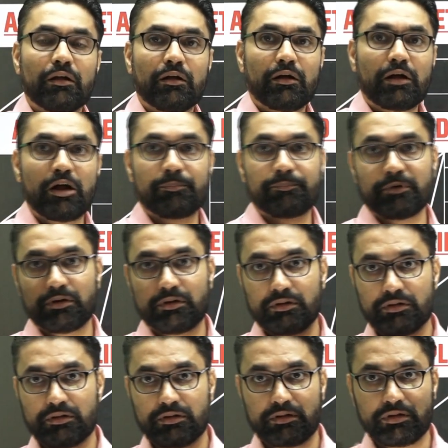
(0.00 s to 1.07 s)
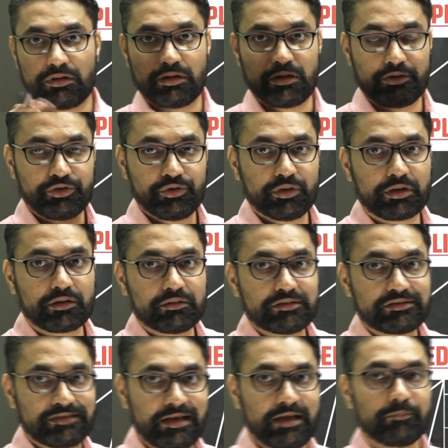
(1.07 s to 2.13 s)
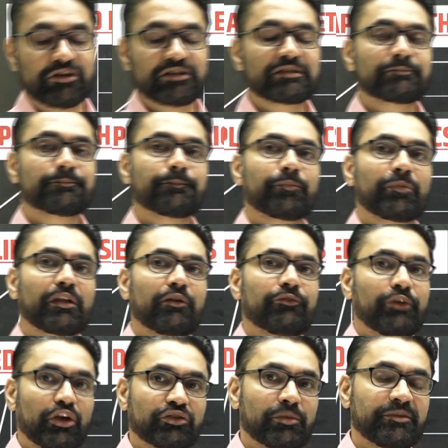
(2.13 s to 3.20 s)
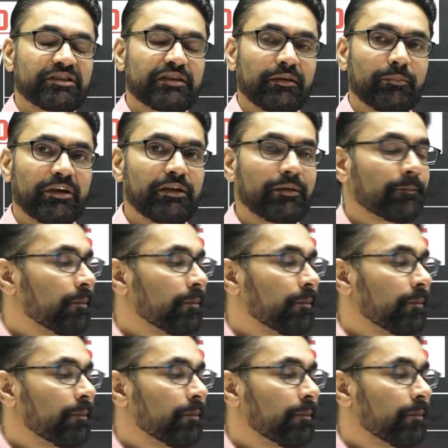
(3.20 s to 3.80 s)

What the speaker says: of your syllabus, philosophy segment,